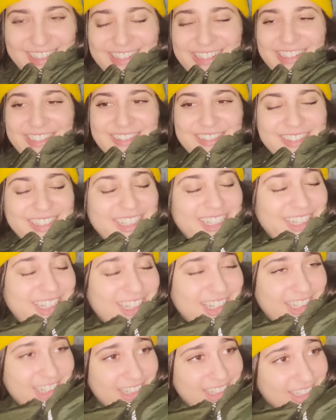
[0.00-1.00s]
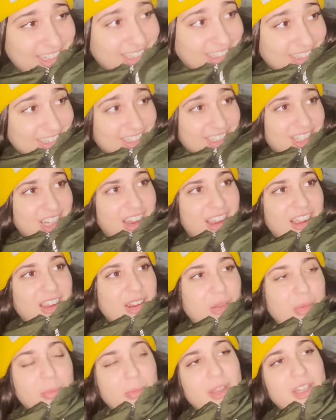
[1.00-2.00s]
I don't
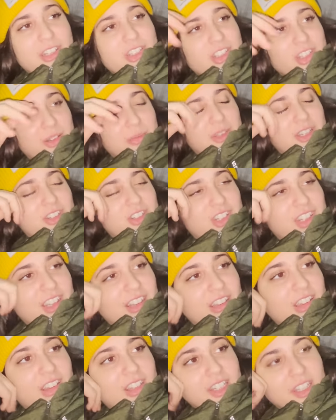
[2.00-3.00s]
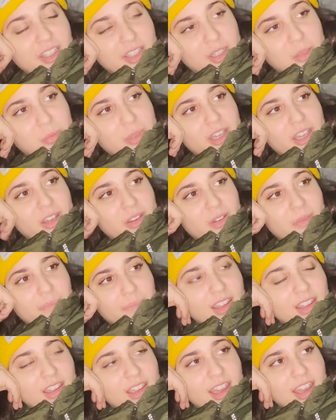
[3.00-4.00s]
talk much on my channel about
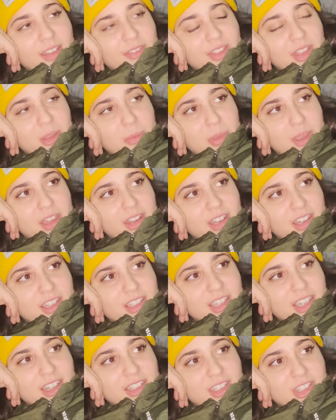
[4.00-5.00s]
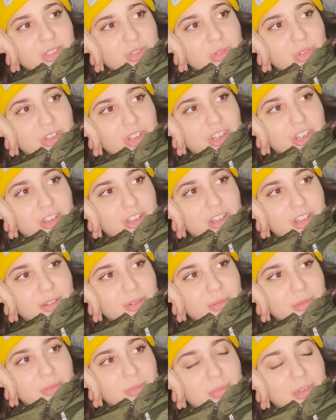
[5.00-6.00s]
having a panic attack disorder,
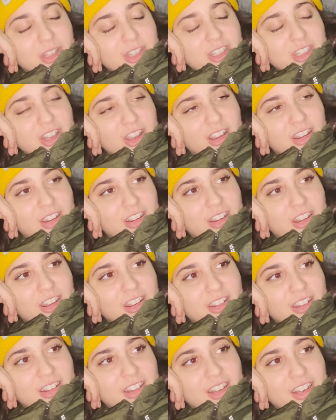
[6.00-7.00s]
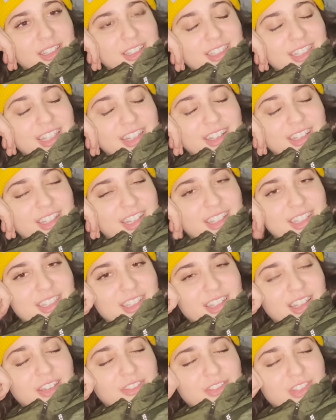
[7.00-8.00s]
but it's hard. Day-to-day
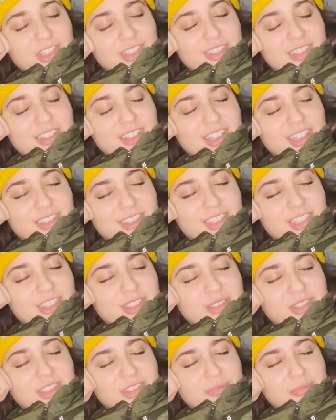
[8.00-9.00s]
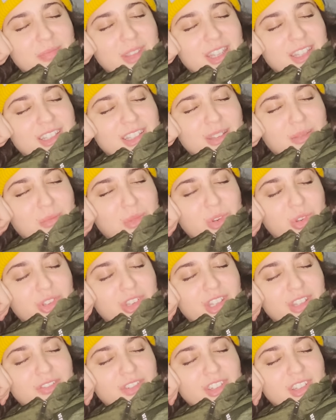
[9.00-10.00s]
stuff, it just makes it more
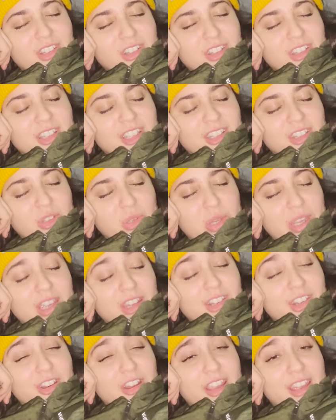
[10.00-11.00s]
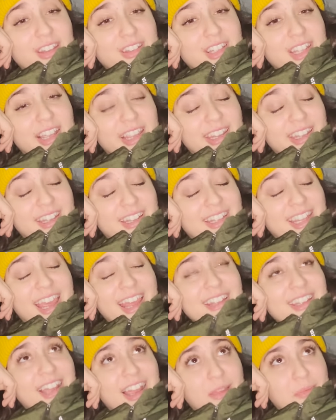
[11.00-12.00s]
difficult and you get in your head 10
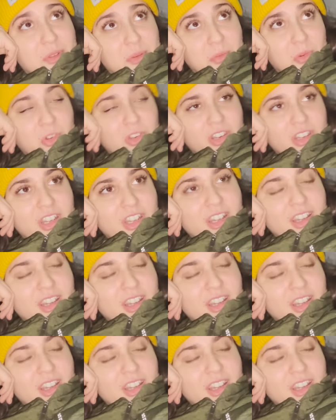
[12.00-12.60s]
times more.